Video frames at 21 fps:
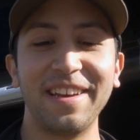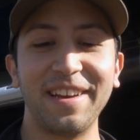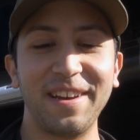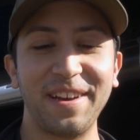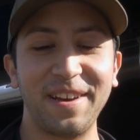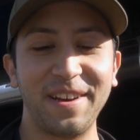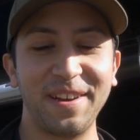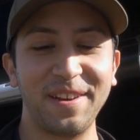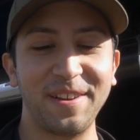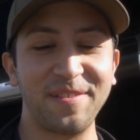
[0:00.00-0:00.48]

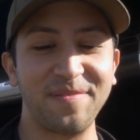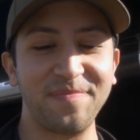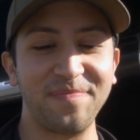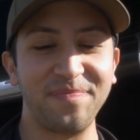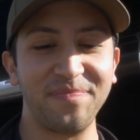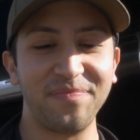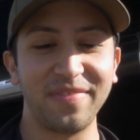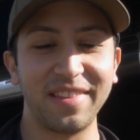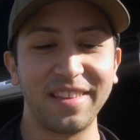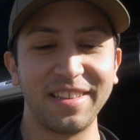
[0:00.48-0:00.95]

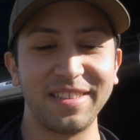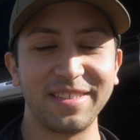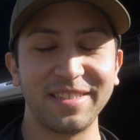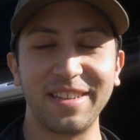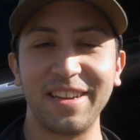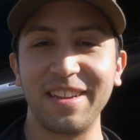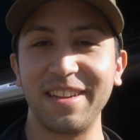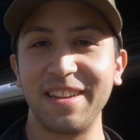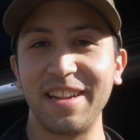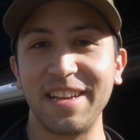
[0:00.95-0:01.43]
It's
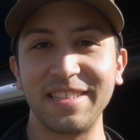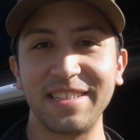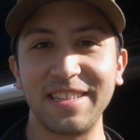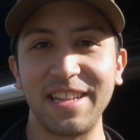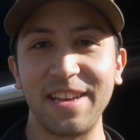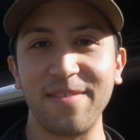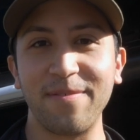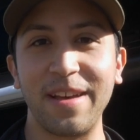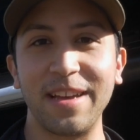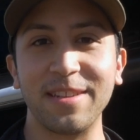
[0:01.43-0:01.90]
kind of nice
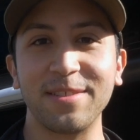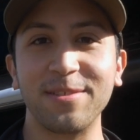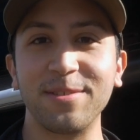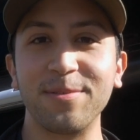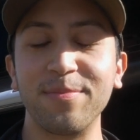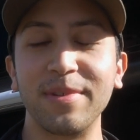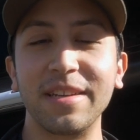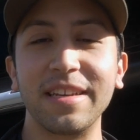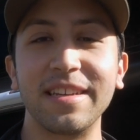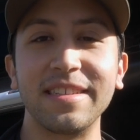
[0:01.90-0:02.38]
in that
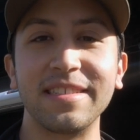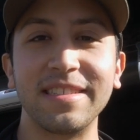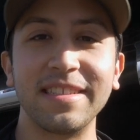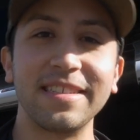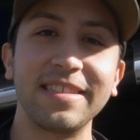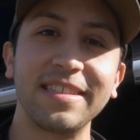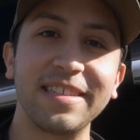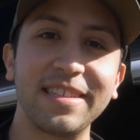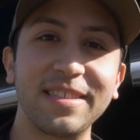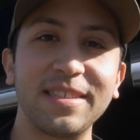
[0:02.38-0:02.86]
fashion because
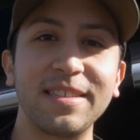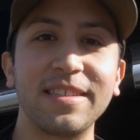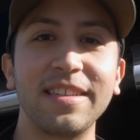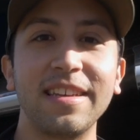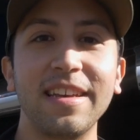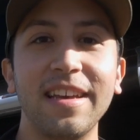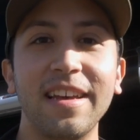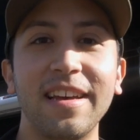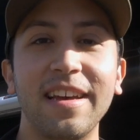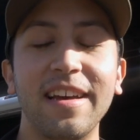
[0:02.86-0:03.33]
this is,
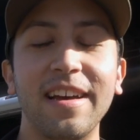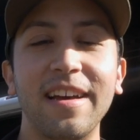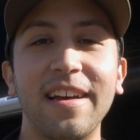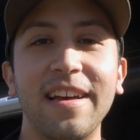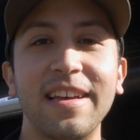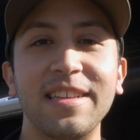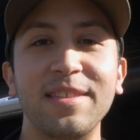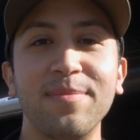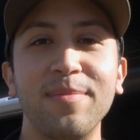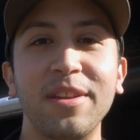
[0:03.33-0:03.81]

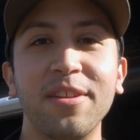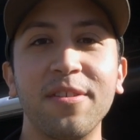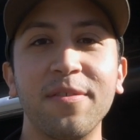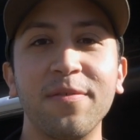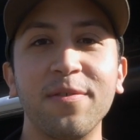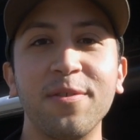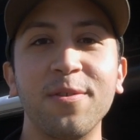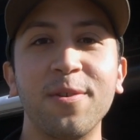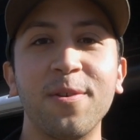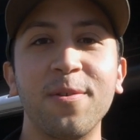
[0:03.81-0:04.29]
as many
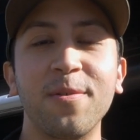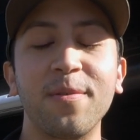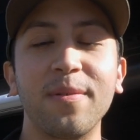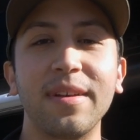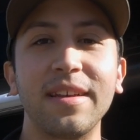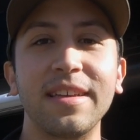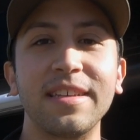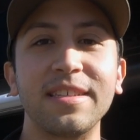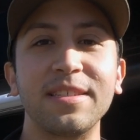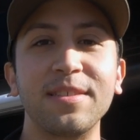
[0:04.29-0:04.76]
of you know,
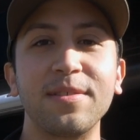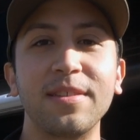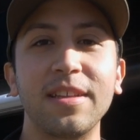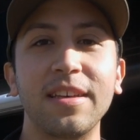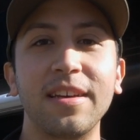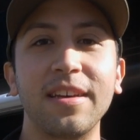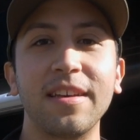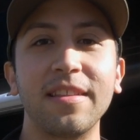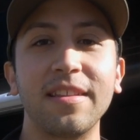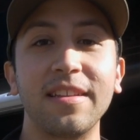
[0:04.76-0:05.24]
is
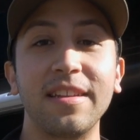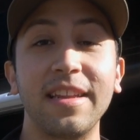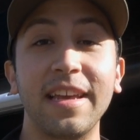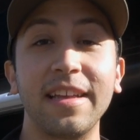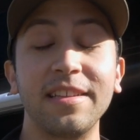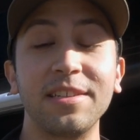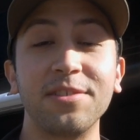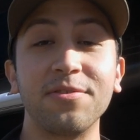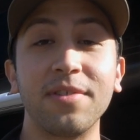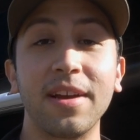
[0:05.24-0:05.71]
the
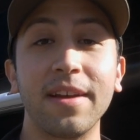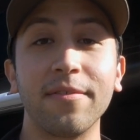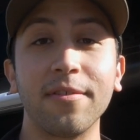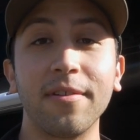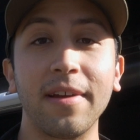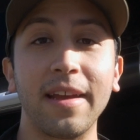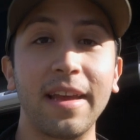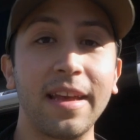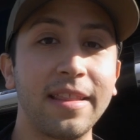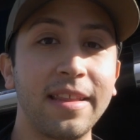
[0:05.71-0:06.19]
daily
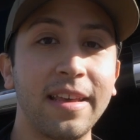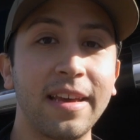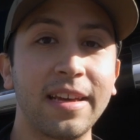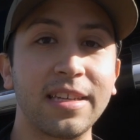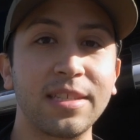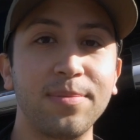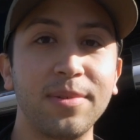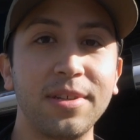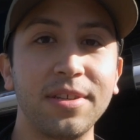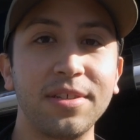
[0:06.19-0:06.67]
driver and the
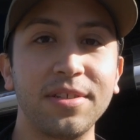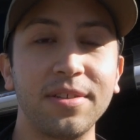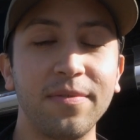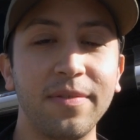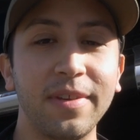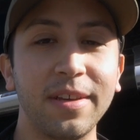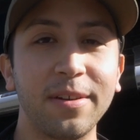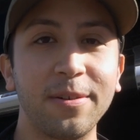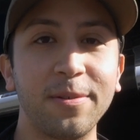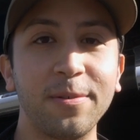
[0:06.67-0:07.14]
expedition
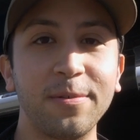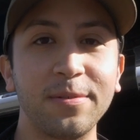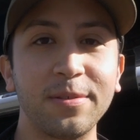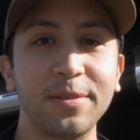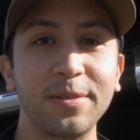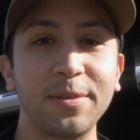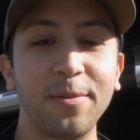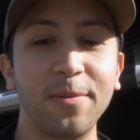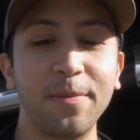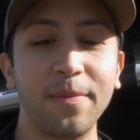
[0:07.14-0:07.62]
vehicle,
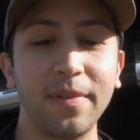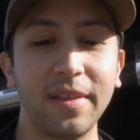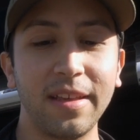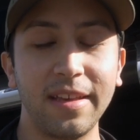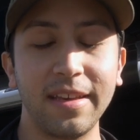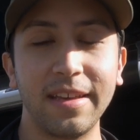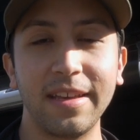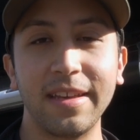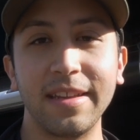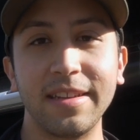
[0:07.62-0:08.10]
so
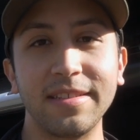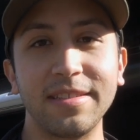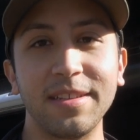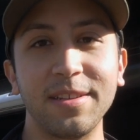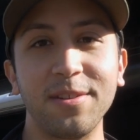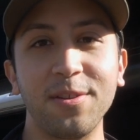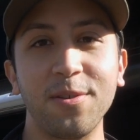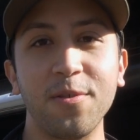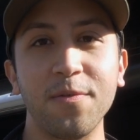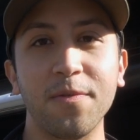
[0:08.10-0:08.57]
it is
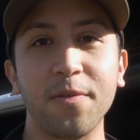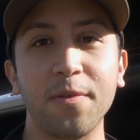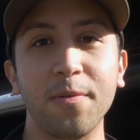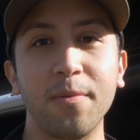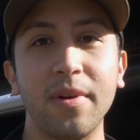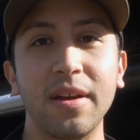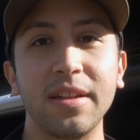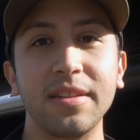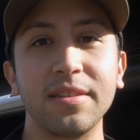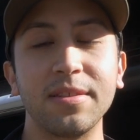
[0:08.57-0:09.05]
a
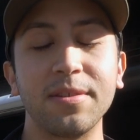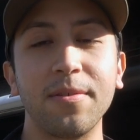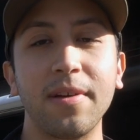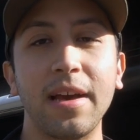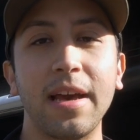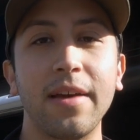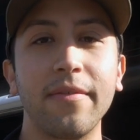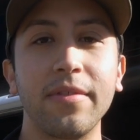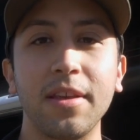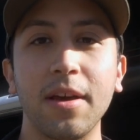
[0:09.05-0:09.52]
2-for-1. So
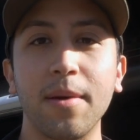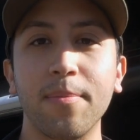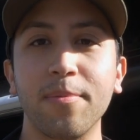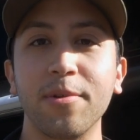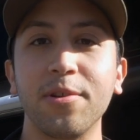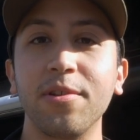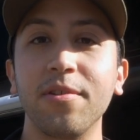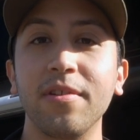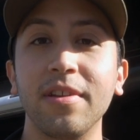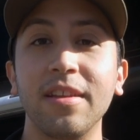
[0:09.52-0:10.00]
having the
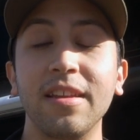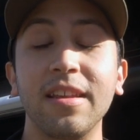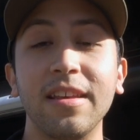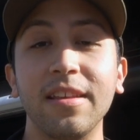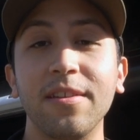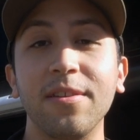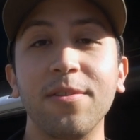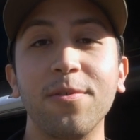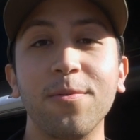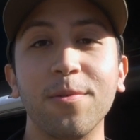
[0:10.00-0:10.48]

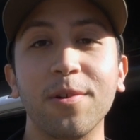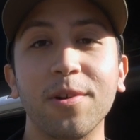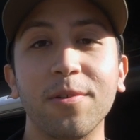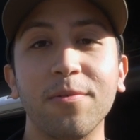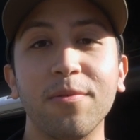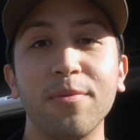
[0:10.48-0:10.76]
opportunity to work